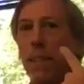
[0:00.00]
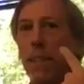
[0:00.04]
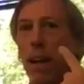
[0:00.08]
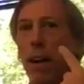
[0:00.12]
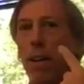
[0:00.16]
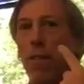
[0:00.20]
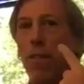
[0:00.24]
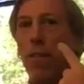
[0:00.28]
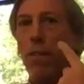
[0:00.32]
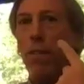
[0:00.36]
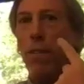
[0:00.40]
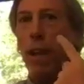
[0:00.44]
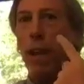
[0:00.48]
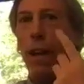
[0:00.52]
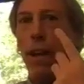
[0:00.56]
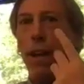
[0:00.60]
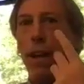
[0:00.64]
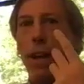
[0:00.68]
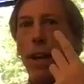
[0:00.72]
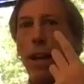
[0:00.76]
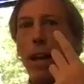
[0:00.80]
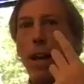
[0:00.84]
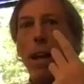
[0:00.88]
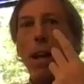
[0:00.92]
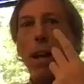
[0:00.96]
stuff.
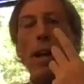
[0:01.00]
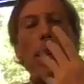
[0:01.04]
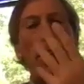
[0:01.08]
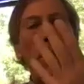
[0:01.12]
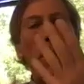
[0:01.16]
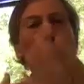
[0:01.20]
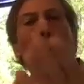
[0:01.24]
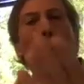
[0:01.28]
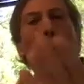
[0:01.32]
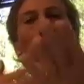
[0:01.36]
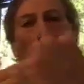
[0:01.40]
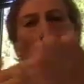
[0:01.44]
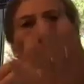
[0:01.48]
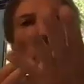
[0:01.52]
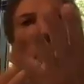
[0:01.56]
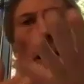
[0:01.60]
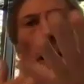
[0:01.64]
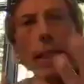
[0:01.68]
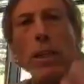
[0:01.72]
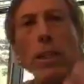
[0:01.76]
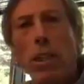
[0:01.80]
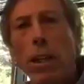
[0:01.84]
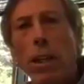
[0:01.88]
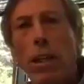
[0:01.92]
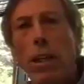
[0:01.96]
And can you
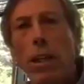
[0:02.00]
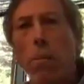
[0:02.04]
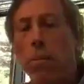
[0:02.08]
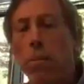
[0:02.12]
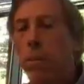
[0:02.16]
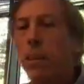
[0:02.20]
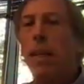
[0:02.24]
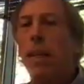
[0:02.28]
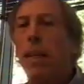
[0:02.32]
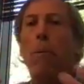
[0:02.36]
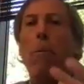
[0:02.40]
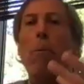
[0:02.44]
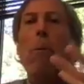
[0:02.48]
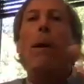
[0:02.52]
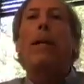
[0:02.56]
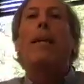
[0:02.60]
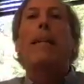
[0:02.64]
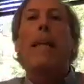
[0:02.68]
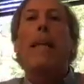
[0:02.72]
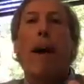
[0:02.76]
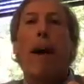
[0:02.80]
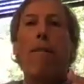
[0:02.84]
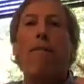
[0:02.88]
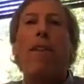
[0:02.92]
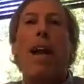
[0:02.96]
mention a little, say
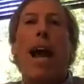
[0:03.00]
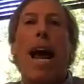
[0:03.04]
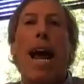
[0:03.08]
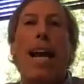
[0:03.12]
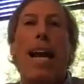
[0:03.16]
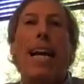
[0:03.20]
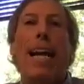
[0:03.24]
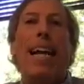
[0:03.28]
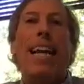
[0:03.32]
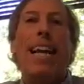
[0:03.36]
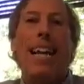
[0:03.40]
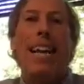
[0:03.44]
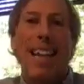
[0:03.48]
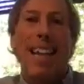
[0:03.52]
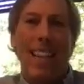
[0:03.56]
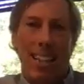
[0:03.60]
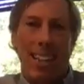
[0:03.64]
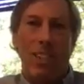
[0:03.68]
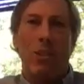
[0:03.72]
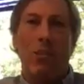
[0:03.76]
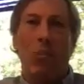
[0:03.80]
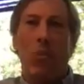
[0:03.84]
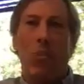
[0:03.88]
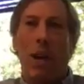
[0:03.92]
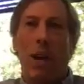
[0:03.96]
what DevNet
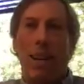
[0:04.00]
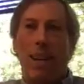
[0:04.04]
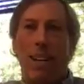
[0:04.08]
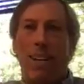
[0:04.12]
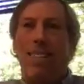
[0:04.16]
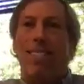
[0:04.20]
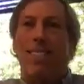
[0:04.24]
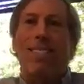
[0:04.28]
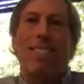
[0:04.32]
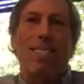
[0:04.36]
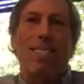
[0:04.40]
is? What